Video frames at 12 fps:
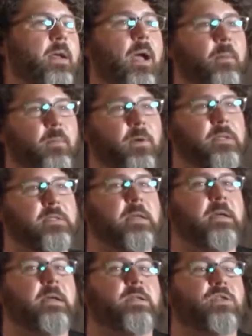comic books.
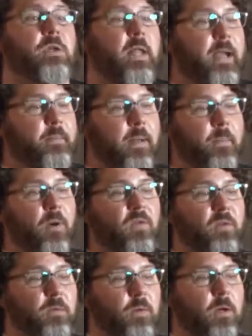So a lot of my
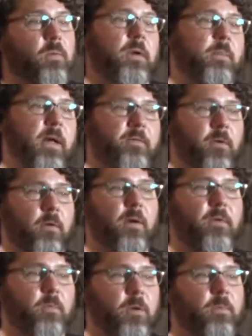personal work when I'm not
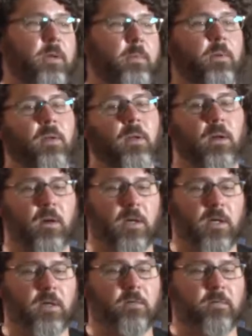photographing real people are
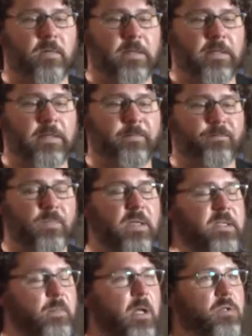of
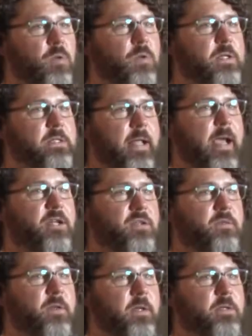small toys and
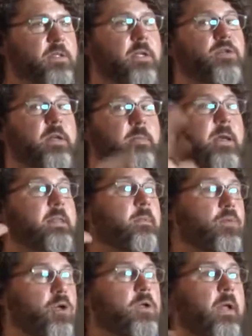action figures, and I try to make them
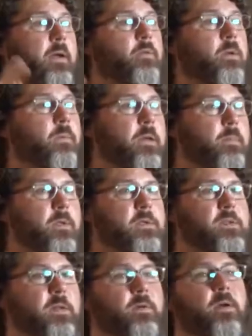look like real people.
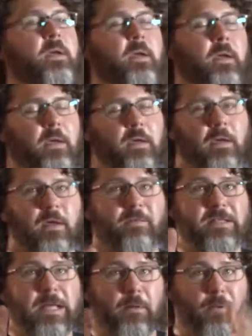So if
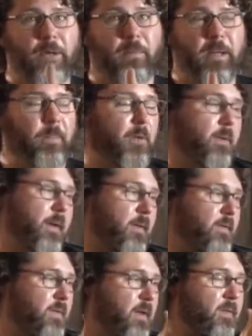it's not real people,
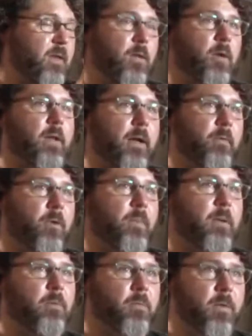it's things that look like real
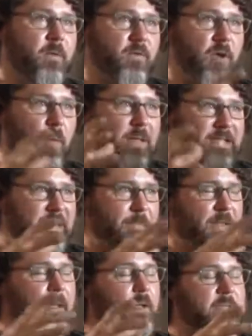people, but there's always
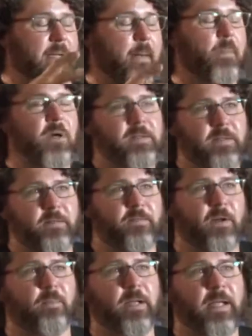something that looks like a person in
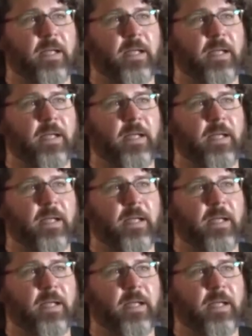front of my